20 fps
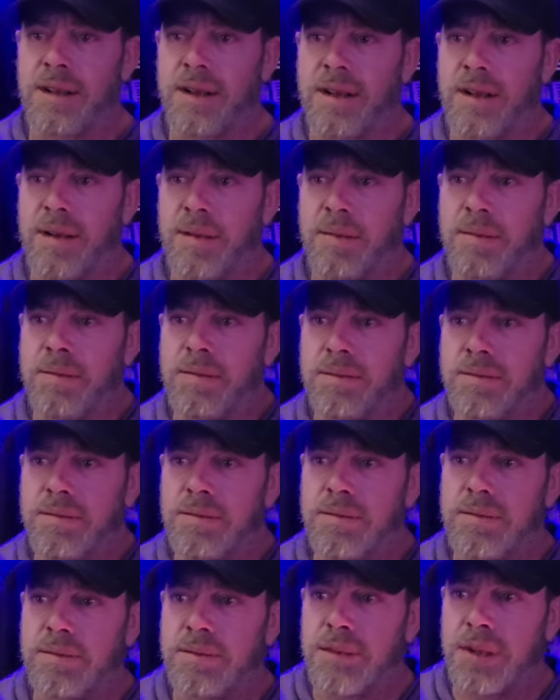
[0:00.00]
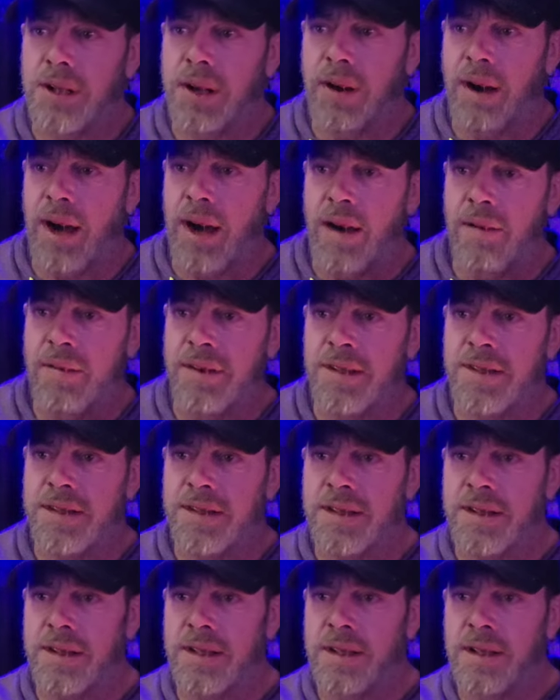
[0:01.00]
um, you know,
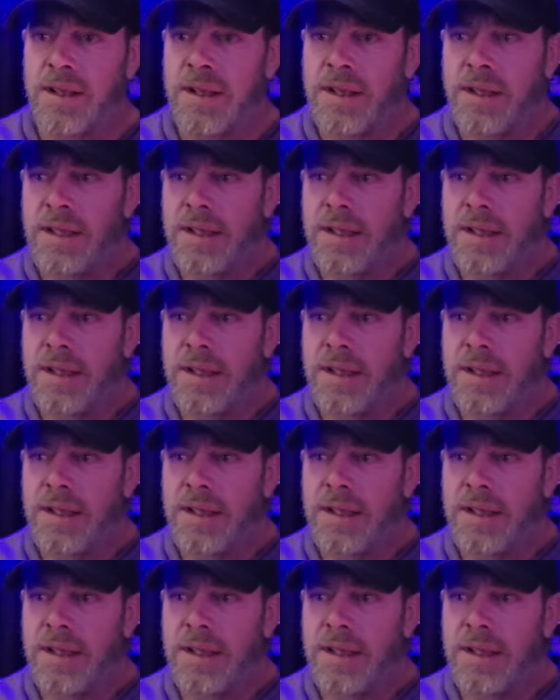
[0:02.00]
obviously